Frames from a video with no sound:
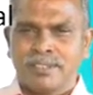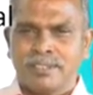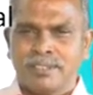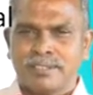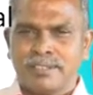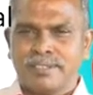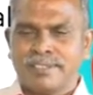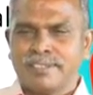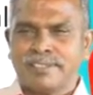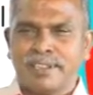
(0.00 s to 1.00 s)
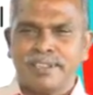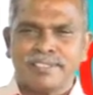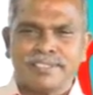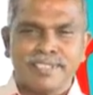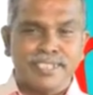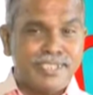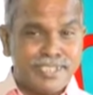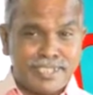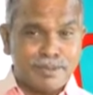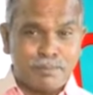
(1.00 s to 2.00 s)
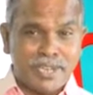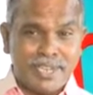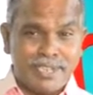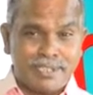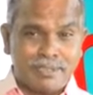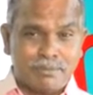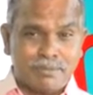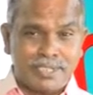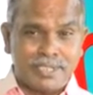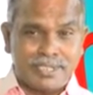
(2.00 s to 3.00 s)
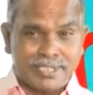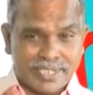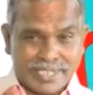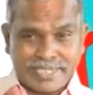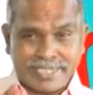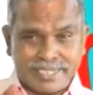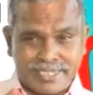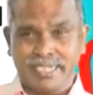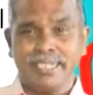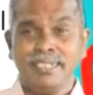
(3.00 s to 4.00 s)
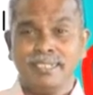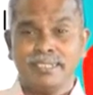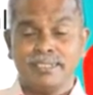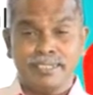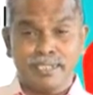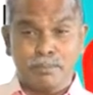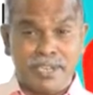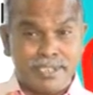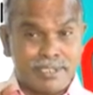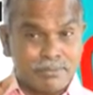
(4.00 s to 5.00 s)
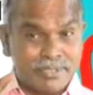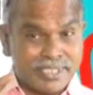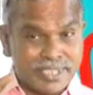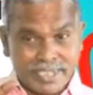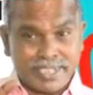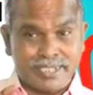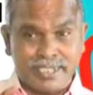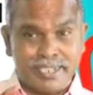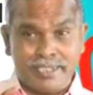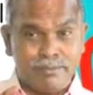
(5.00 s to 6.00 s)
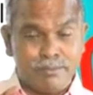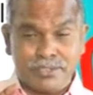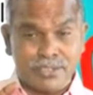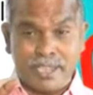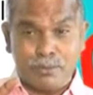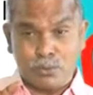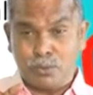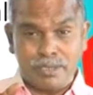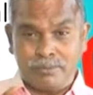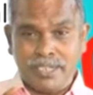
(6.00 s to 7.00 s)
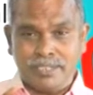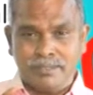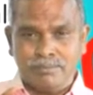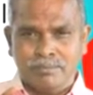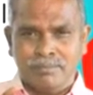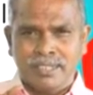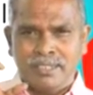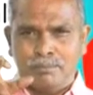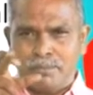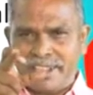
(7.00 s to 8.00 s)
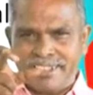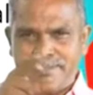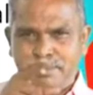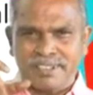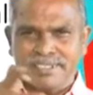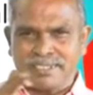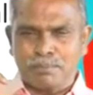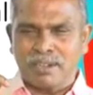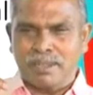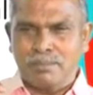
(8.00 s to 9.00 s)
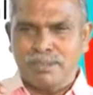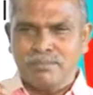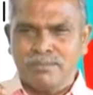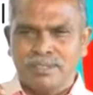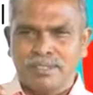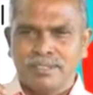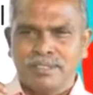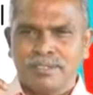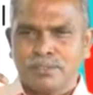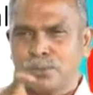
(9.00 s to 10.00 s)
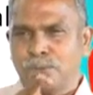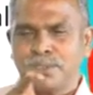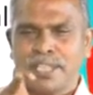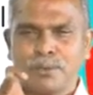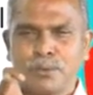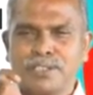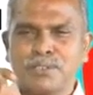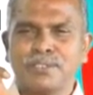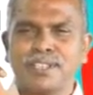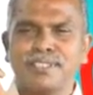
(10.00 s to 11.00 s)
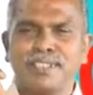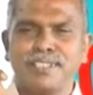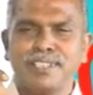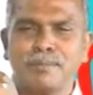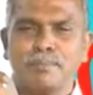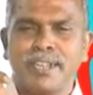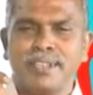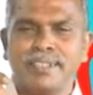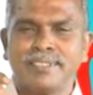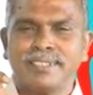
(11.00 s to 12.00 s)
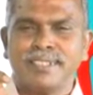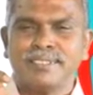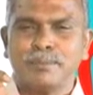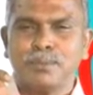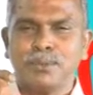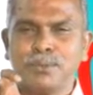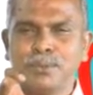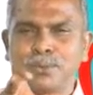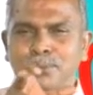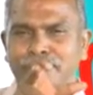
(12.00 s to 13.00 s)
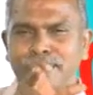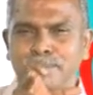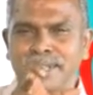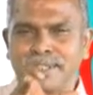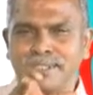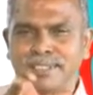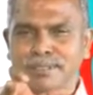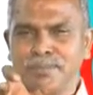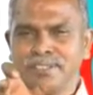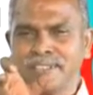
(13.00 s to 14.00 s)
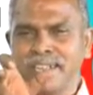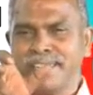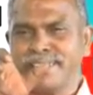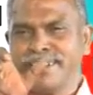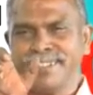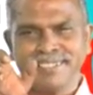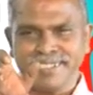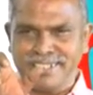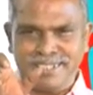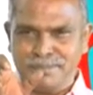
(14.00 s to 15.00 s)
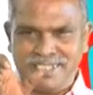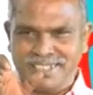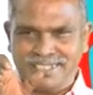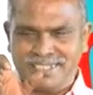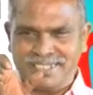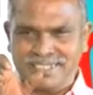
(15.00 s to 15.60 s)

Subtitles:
See, this is called as the near point of the correct eye, near point of the correct eye which have no defect. But as per this problem, so they are going to say the near point extends up to 1 meter, that means 100 centimeter.